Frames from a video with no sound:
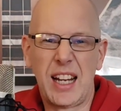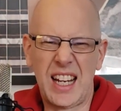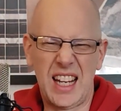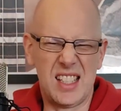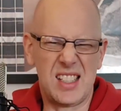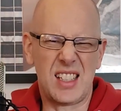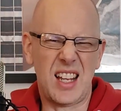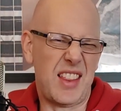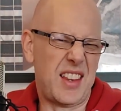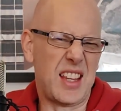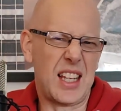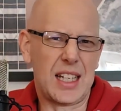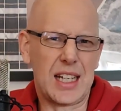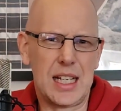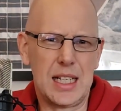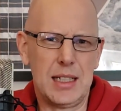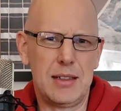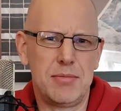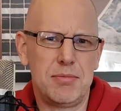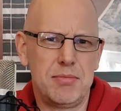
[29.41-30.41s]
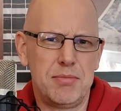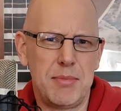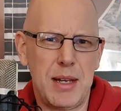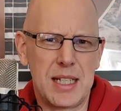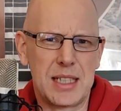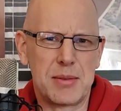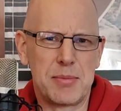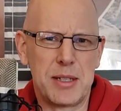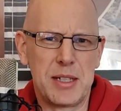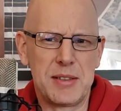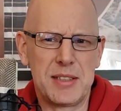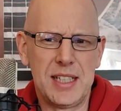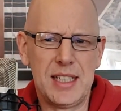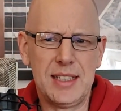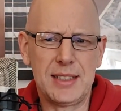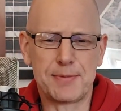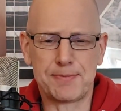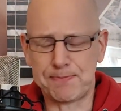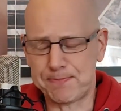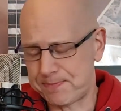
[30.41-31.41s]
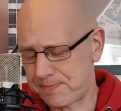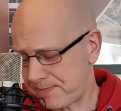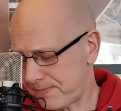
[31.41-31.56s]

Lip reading: I guess I think that kind of makes a bit of sense.